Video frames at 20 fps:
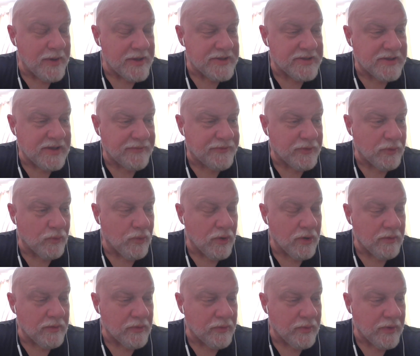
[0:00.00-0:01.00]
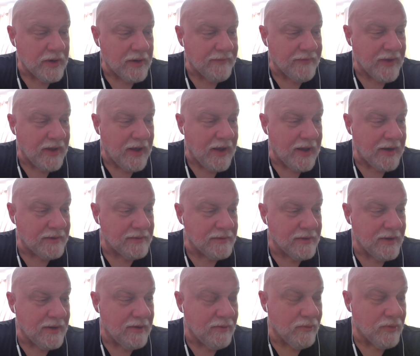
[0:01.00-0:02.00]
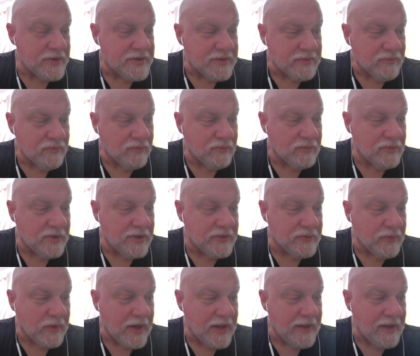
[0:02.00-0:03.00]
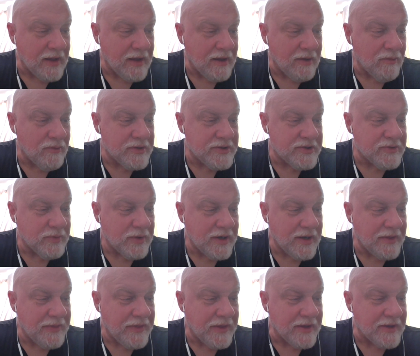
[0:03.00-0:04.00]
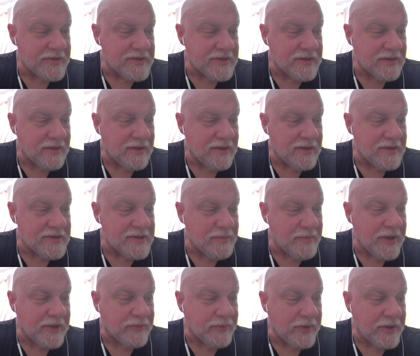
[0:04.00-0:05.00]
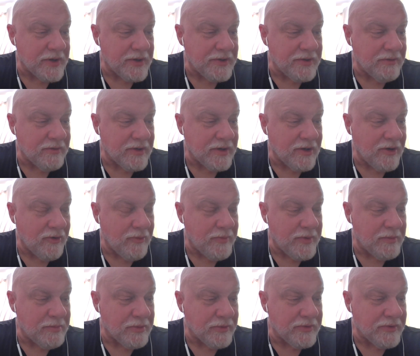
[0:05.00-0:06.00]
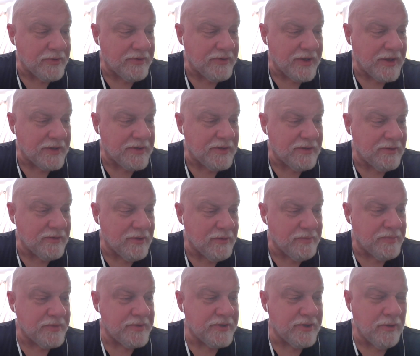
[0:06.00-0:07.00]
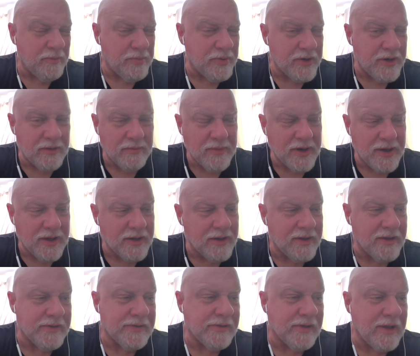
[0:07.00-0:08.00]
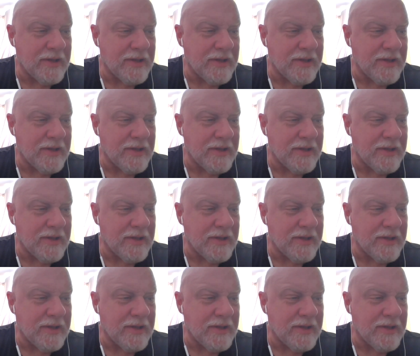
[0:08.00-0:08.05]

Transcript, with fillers: I just have to work with what I've got, which is why, which is what I think is the is the best way to do it. And I hope people are doing that too. Don't don't put any money in this.